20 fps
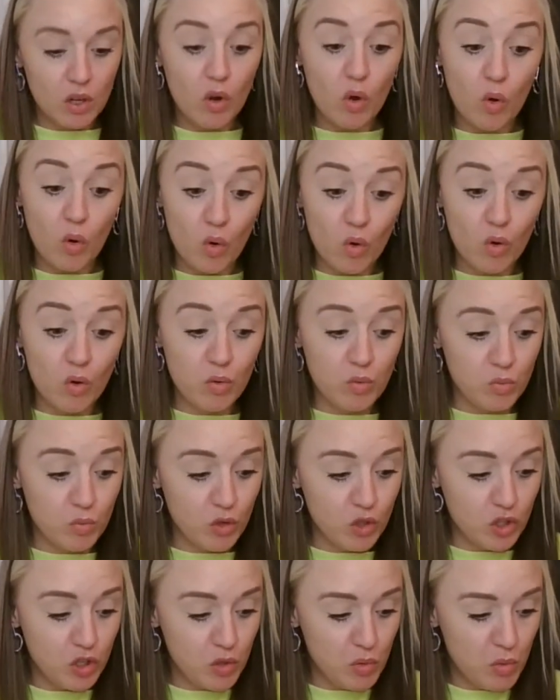or
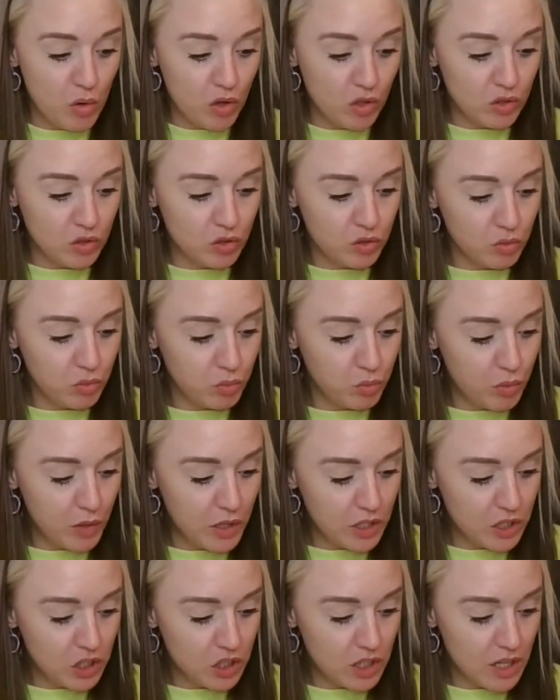what you want,
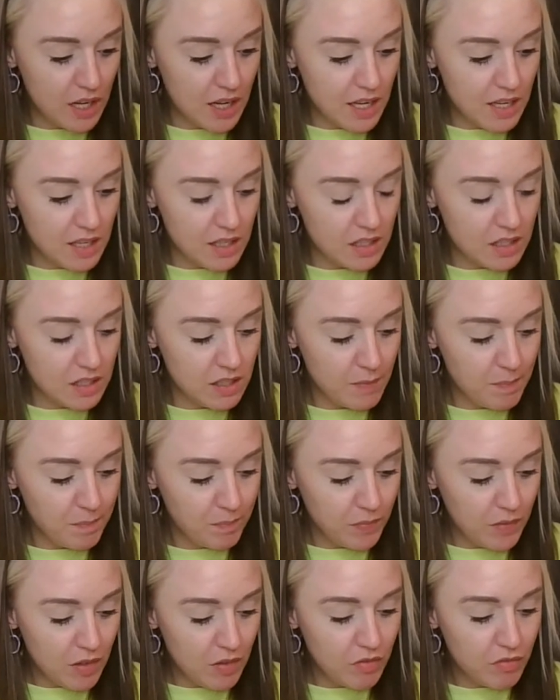which is
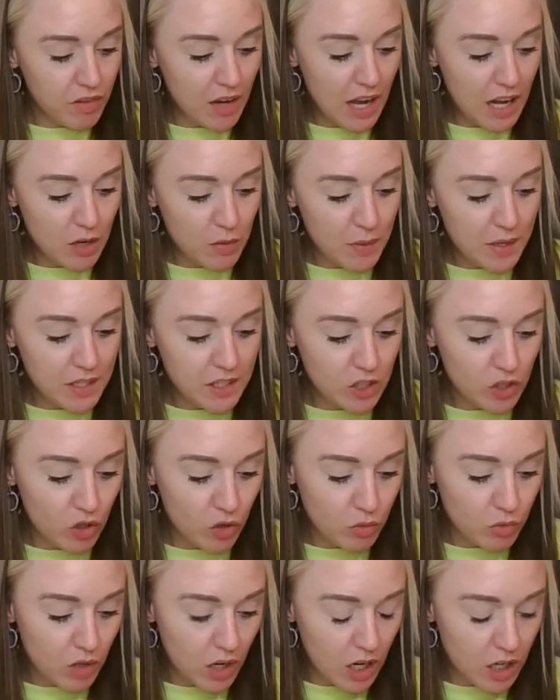valuing your
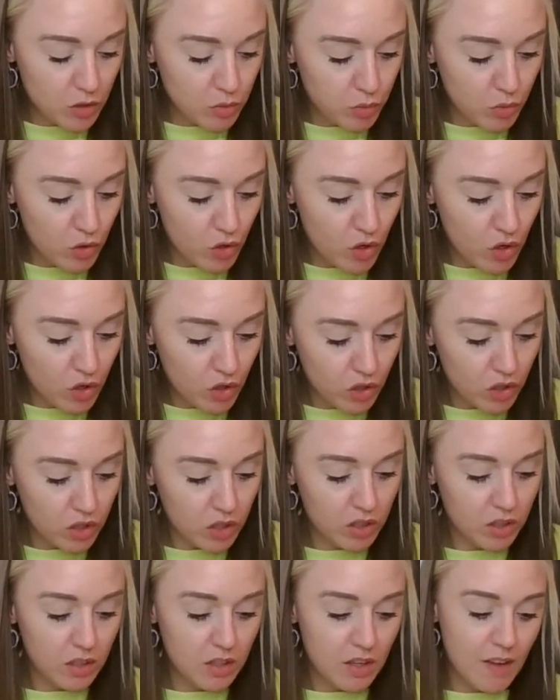own hard work,